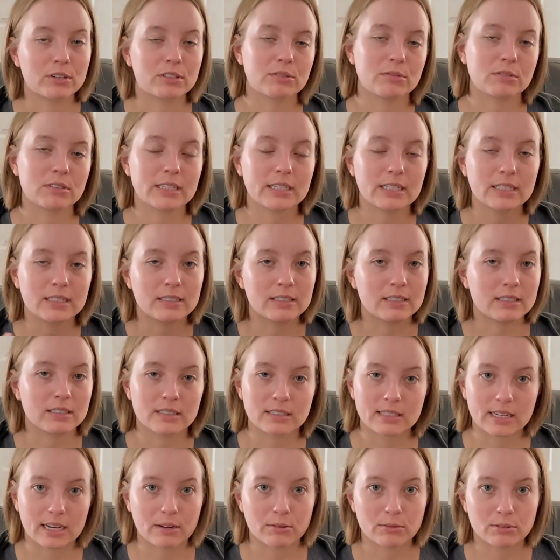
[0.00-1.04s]
So it's like a
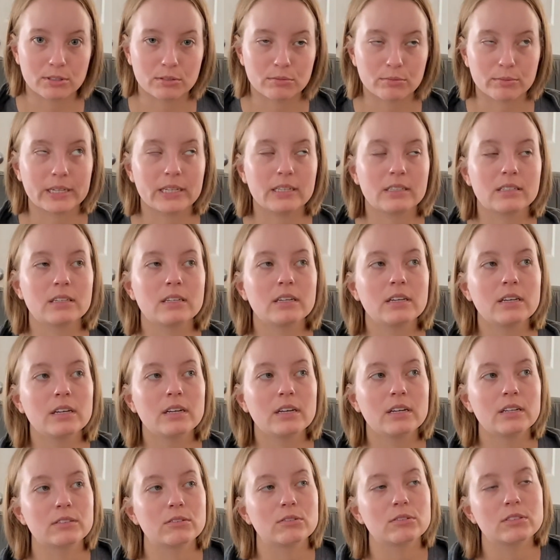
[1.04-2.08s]
discounted rate.
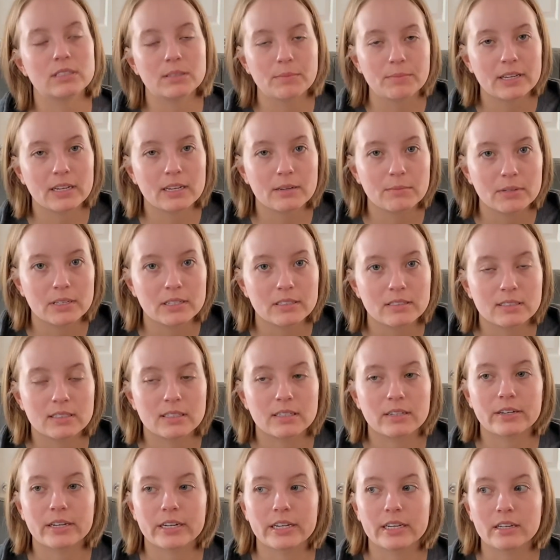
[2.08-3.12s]
So it's something I'm
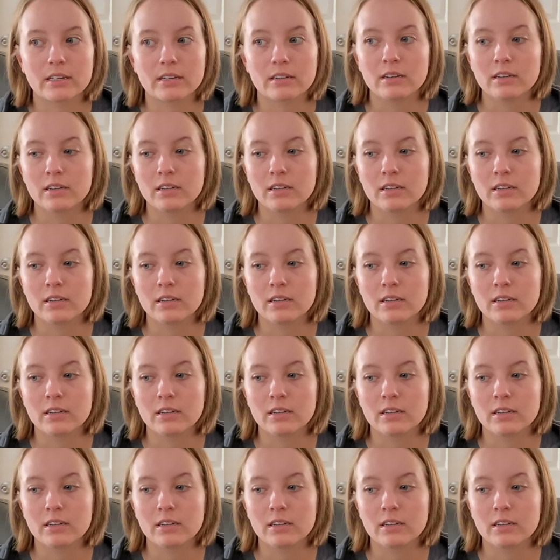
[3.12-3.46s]
considering.